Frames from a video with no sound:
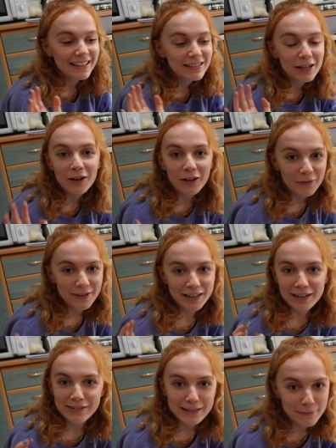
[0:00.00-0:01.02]
There's a lot that we're
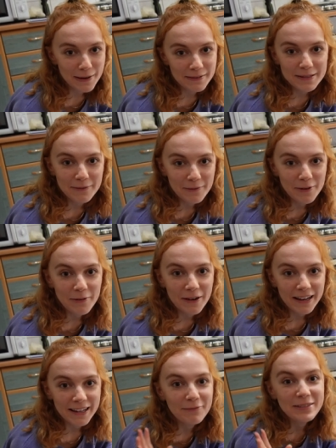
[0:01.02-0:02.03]
going to experience when we're
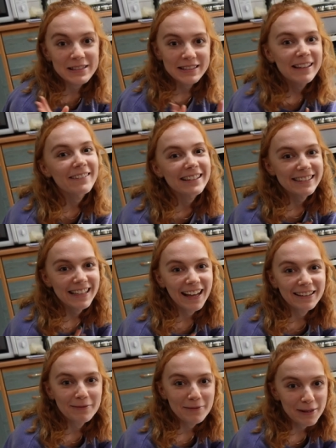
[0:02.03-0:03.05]
away and I'm so
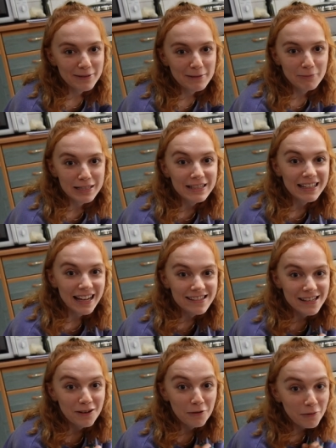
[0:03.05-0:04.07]
excited to be able to bring you
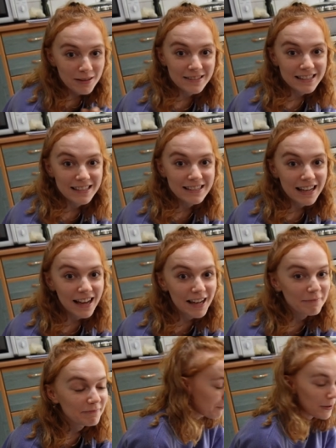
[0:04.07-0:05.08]
guys along with us this
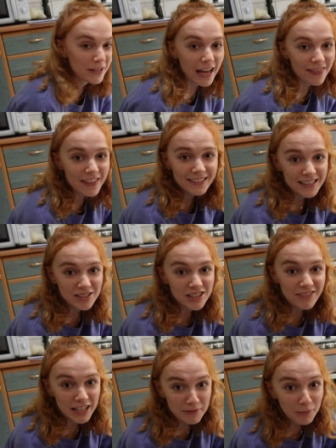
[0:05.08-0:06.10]
time. But yeah, that's actually
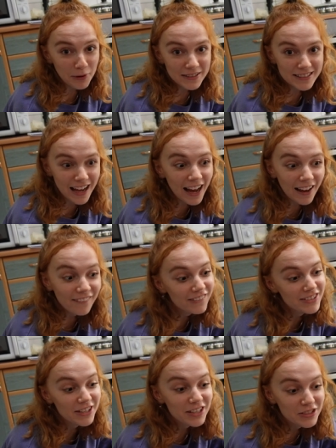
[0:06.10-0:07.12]
really important to have
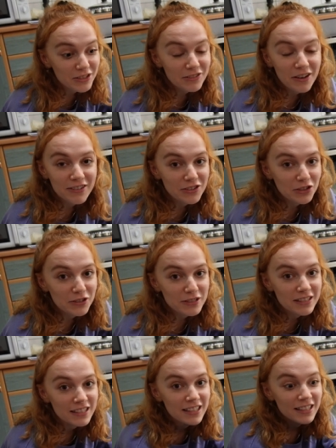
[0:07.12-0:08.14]
so you do know it's
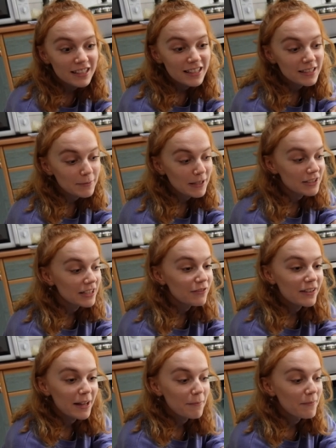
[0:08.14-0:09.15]
yours, especially
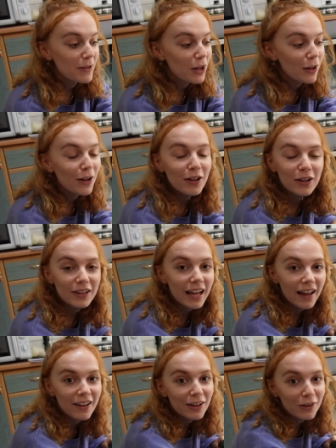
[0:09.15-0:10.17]
for them,
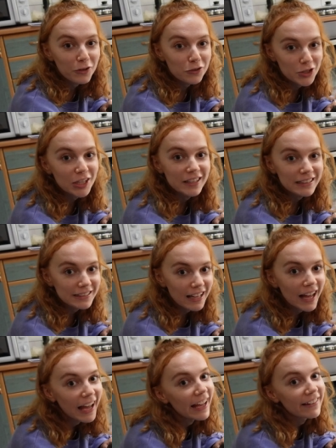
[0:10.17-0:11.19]
yeah, long journeys
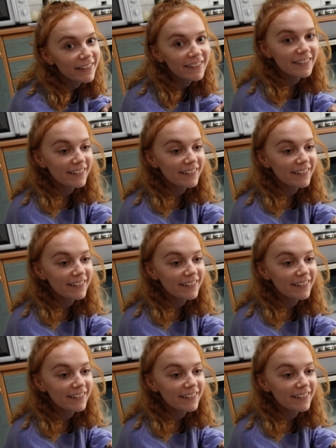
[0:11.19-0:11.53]
ahead.